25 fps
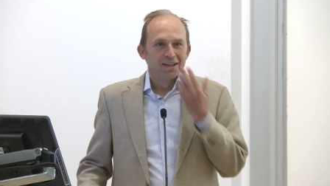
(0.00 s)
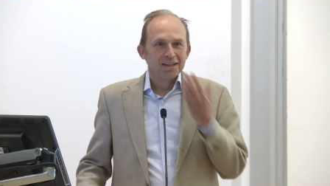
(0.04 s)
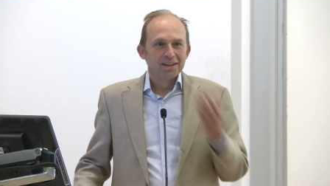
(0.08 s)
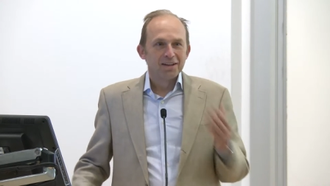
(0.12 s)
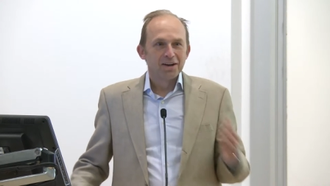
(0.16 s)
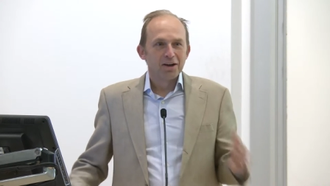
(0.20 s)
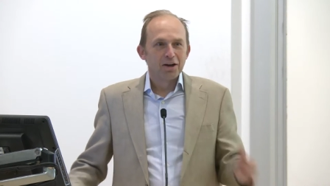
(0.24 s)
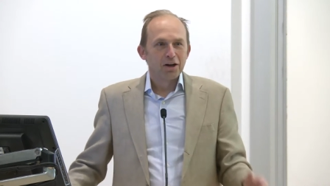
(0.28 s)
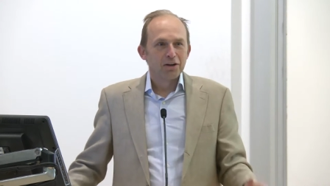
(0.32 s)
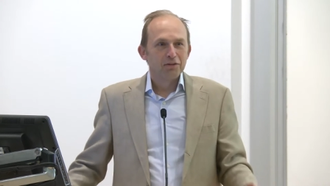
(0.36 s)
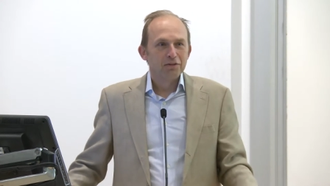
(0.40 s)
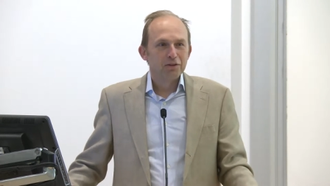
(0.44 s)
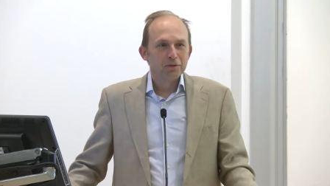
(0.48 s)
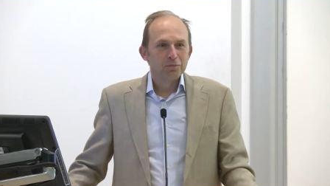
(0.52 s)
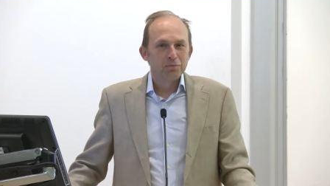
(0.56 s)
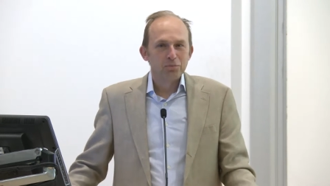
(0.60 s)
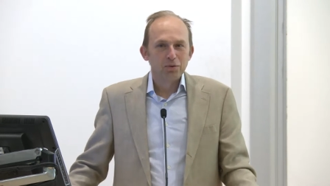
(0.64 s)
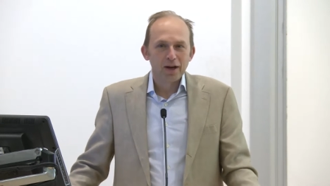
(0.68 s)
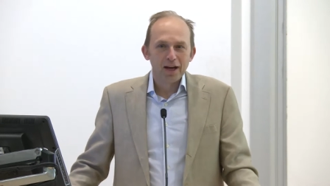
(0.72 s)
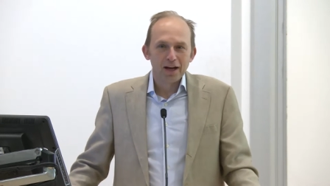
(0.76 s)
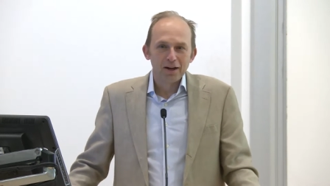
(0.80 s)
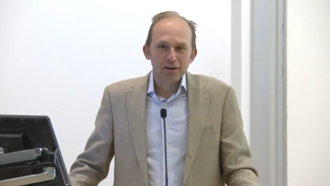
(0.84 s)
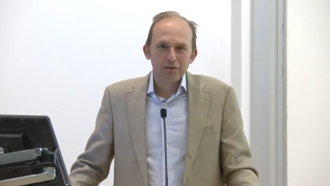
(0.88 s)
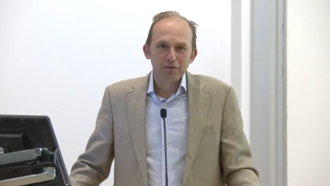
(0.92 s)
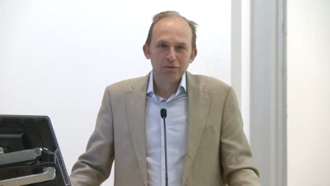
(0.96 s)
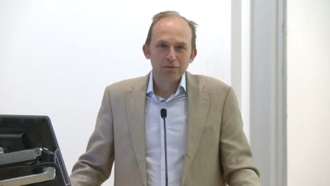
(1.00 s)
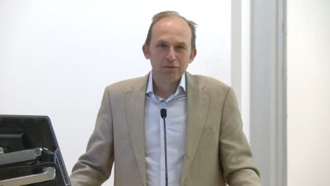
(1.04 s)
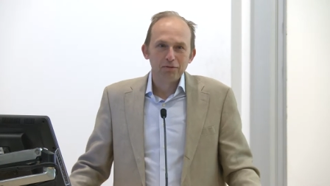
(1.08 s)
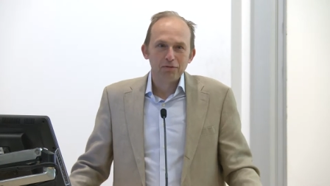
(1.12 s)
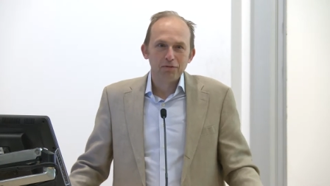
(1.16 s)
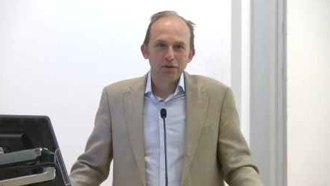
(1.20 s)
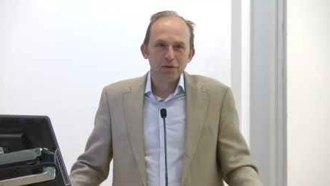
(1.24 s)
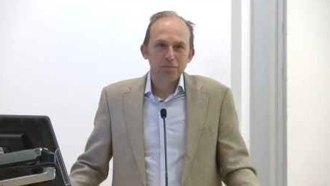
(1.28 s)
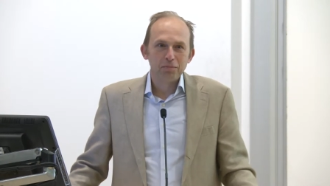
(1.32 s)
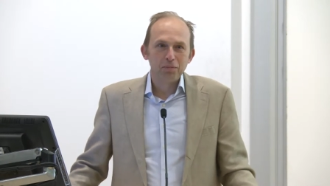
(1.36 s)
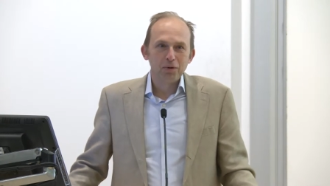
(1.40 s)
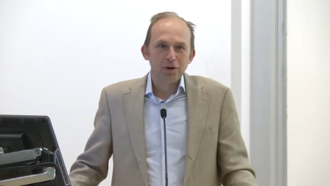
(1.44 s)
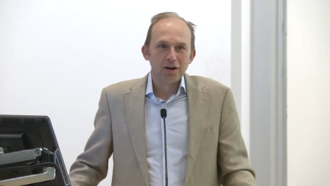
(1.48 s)
the Harvard Brown
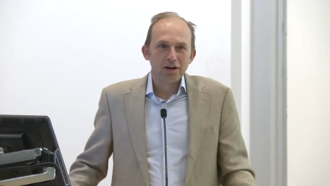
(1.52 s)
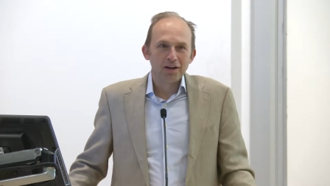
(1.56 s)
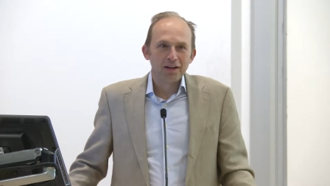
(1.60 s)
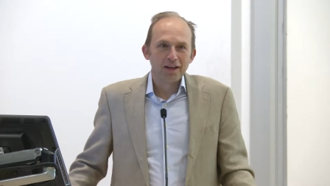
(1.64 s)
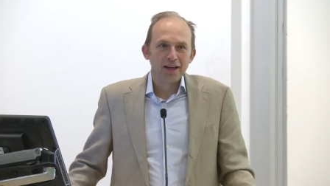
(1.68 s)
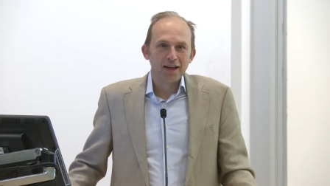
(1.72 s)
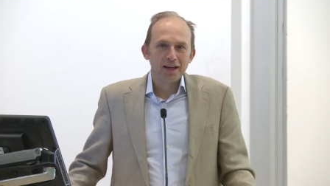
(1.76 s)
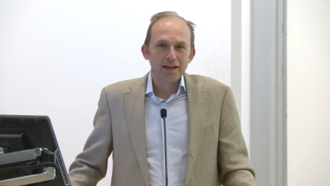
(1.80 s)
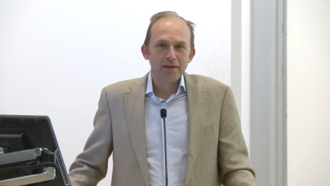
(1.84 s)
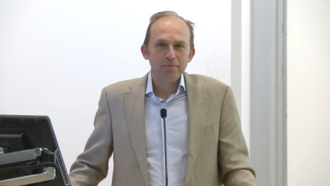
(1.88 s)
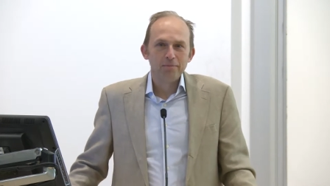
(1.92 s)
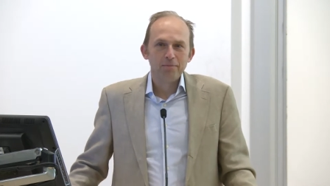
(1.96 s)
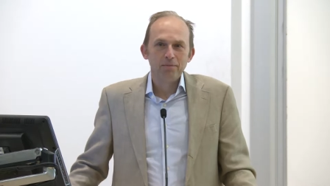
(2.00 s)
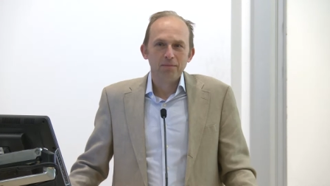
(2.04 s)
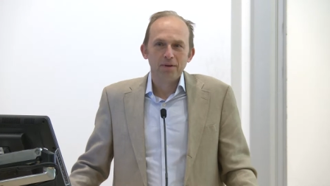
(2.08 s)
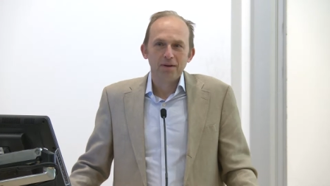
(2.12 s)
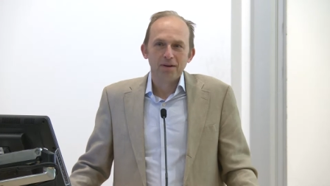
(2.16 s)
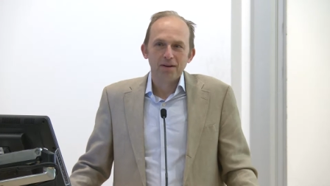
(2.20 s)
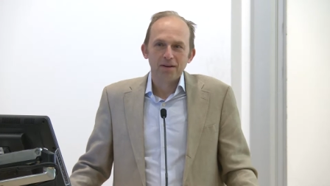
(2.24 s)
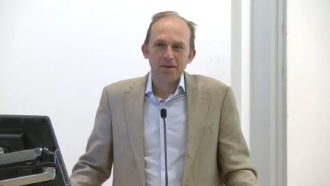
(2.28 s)
football game